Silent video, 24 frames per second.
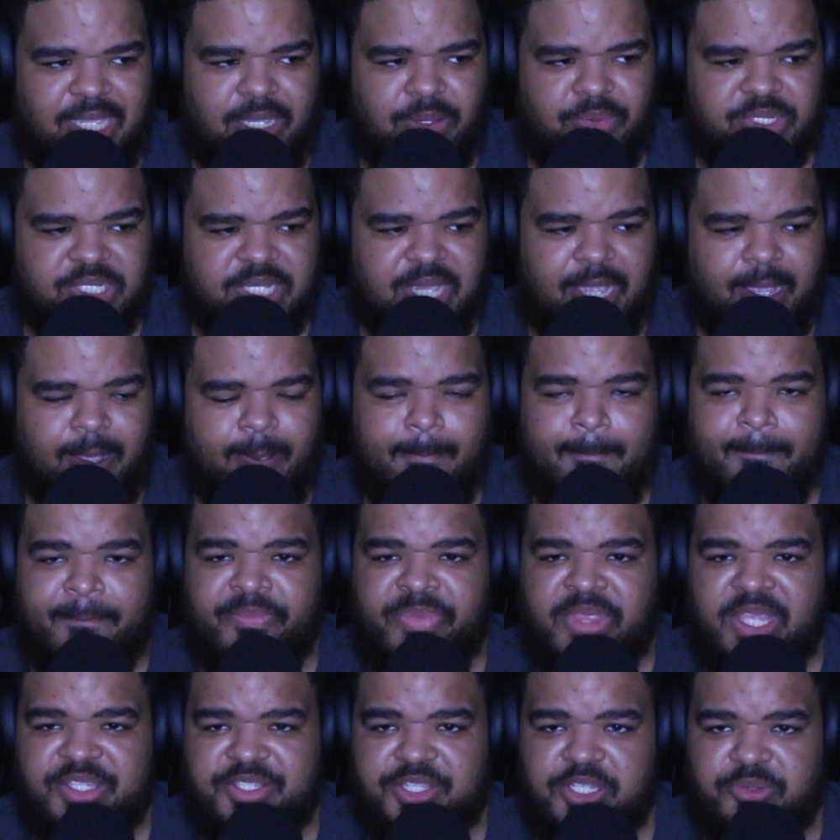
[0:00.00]
And he was like,
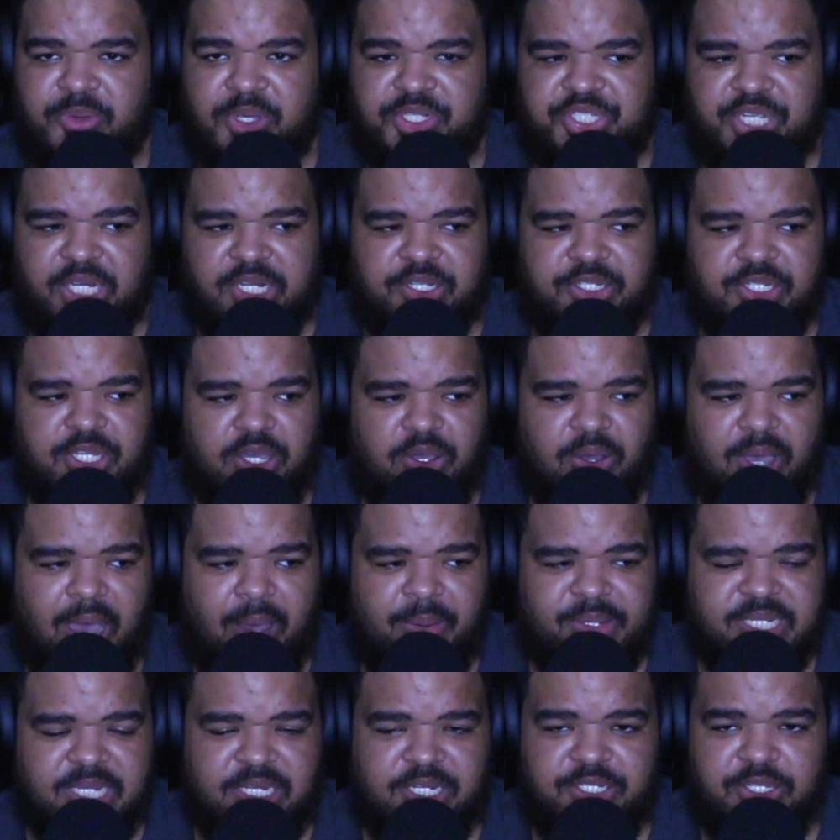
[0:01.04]
just want y'all to know
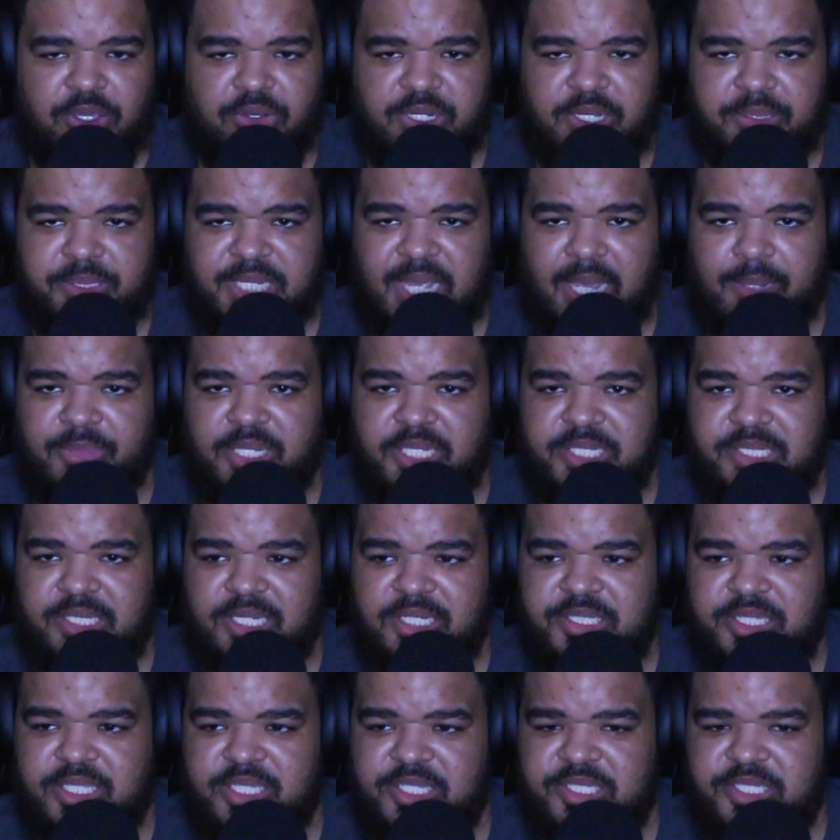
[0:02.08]
I was at a donut shop
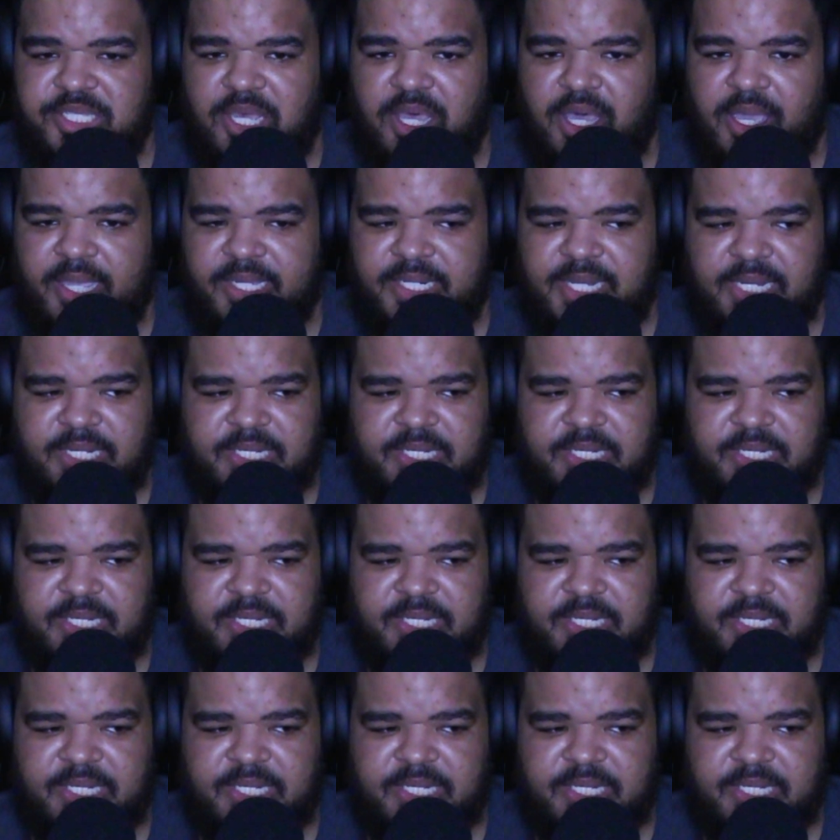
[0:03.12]
listening to the song,